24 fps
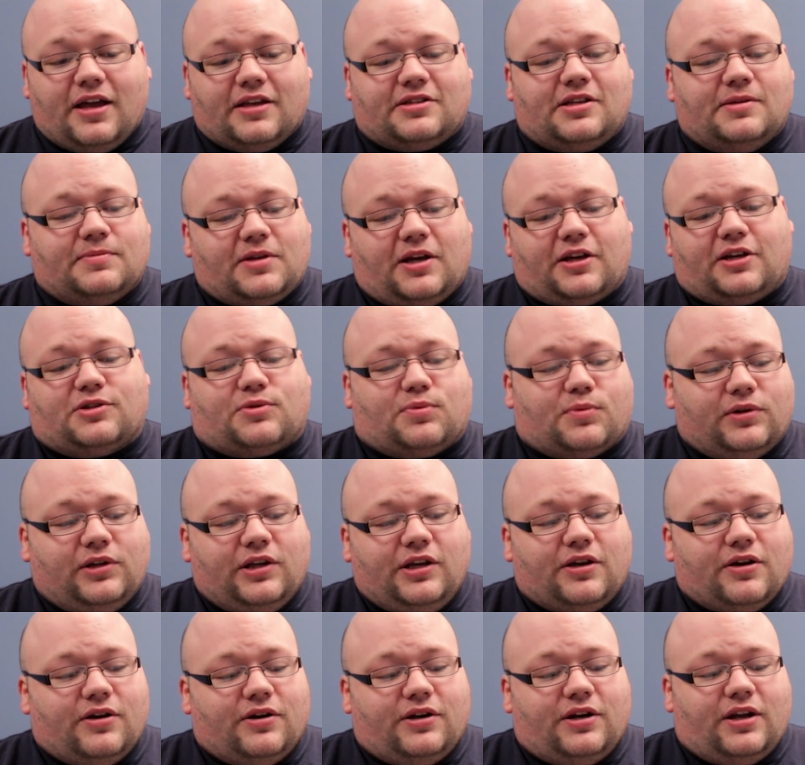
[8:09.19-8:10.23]
seems like it's really
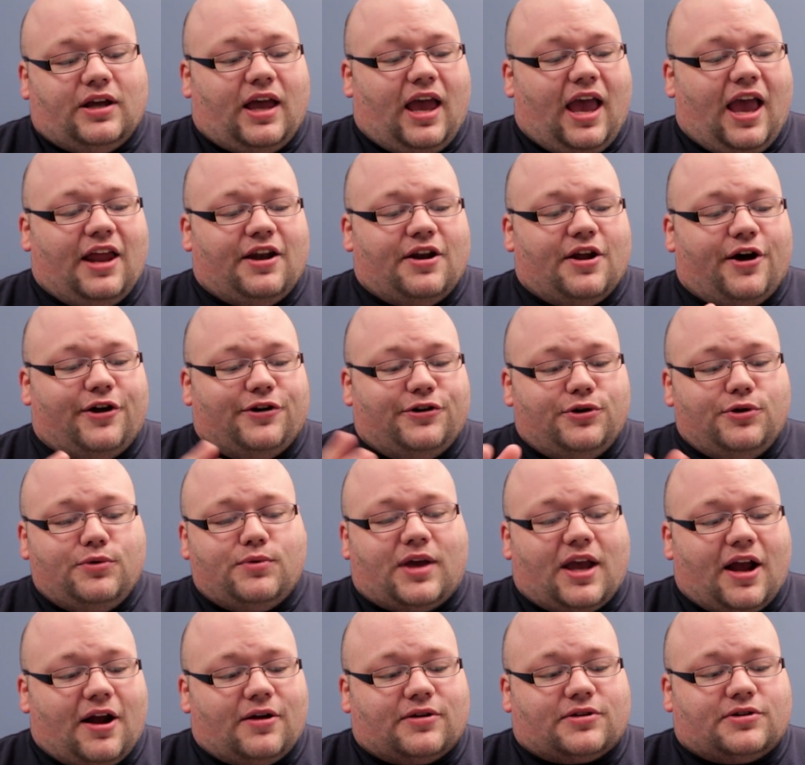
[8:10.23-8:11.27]
good. And new
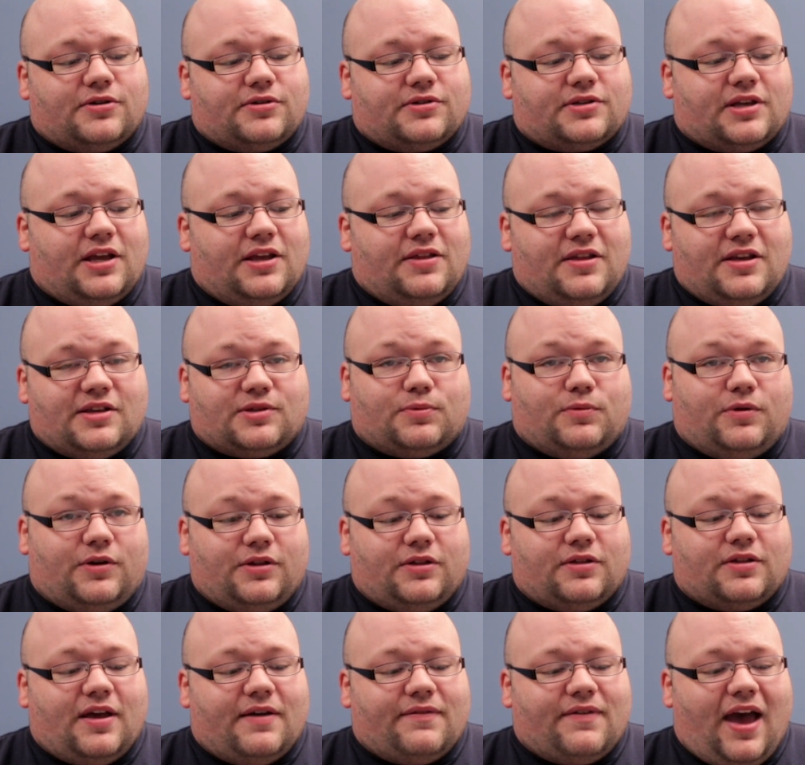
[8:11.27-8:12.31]
characters in this
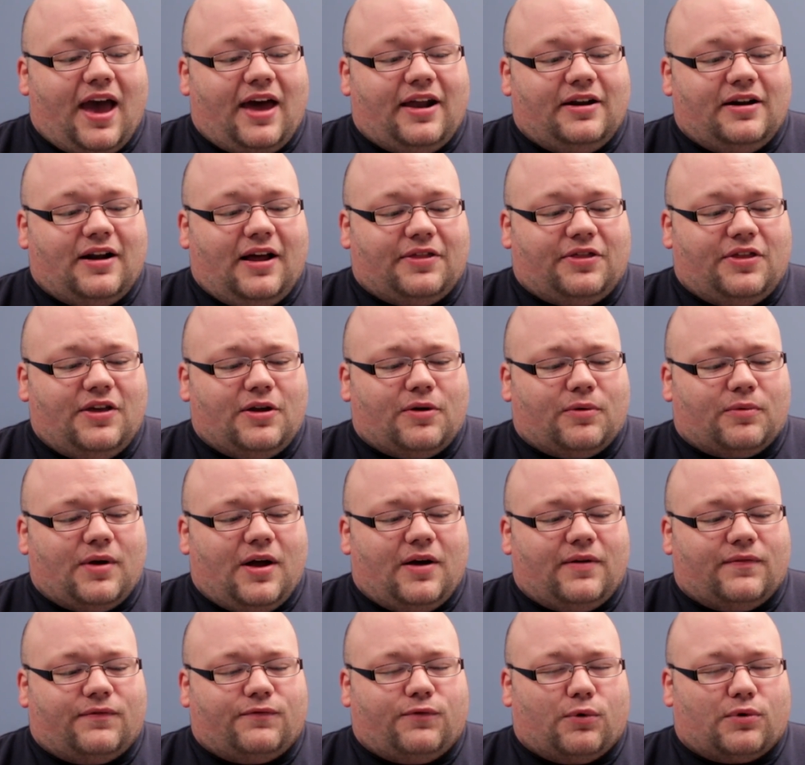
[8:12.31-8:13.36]
one, they've added, I think,
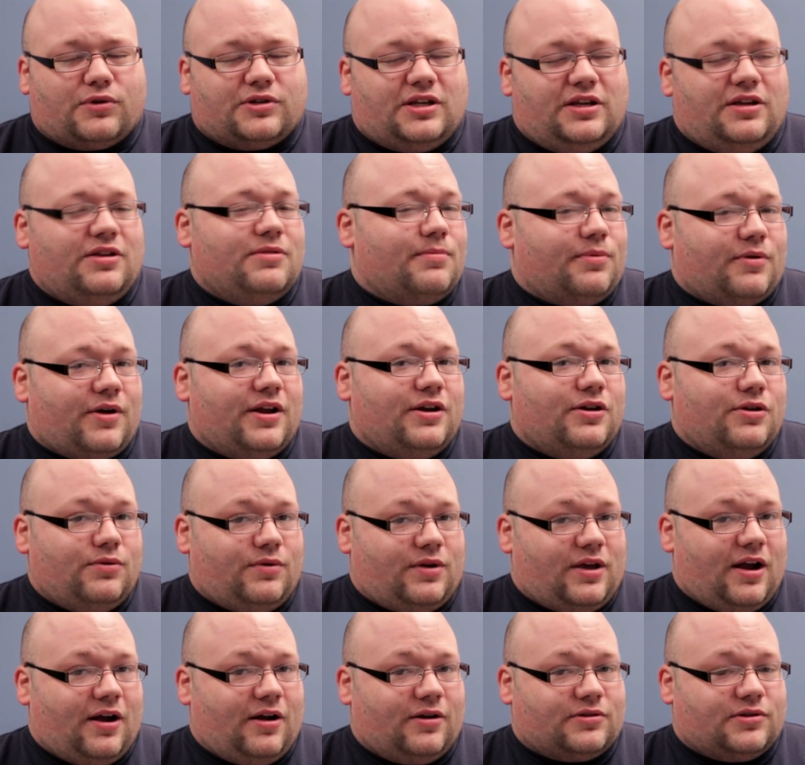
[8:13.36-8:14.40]
around 14 brand new
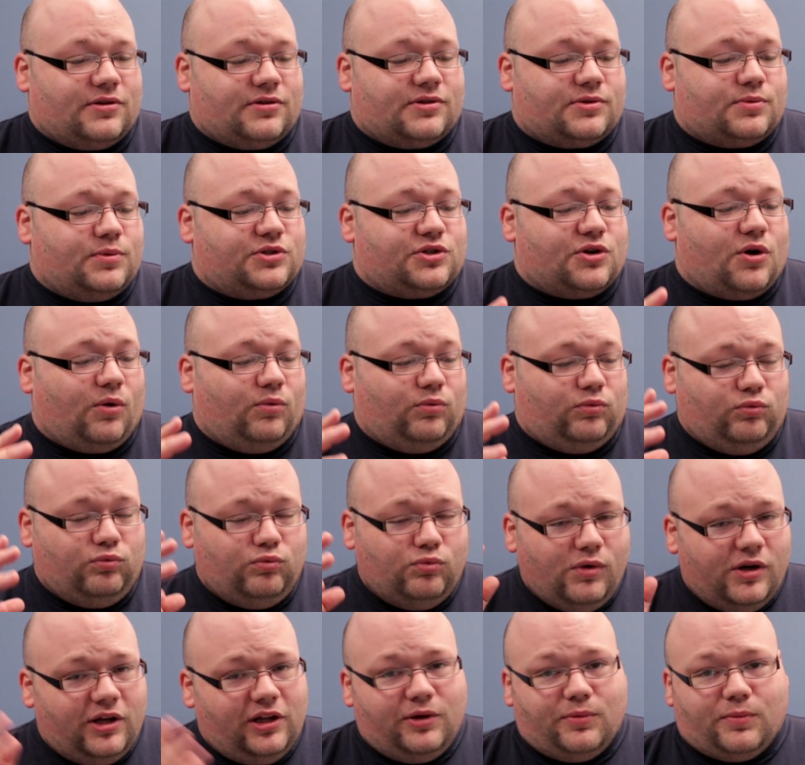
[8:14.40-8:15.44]
characters, which are
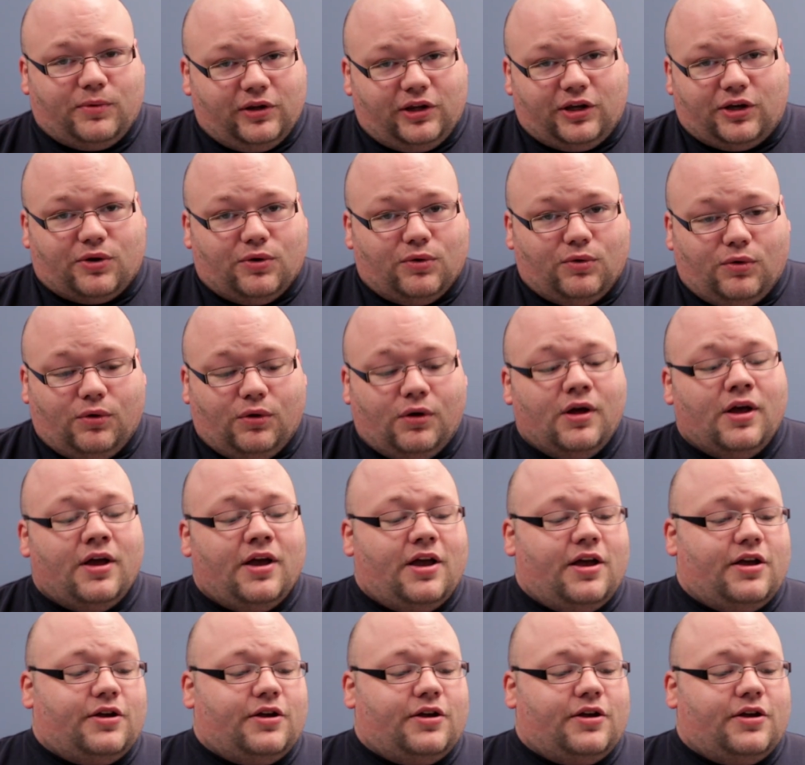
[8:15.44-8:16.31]
really, really cool.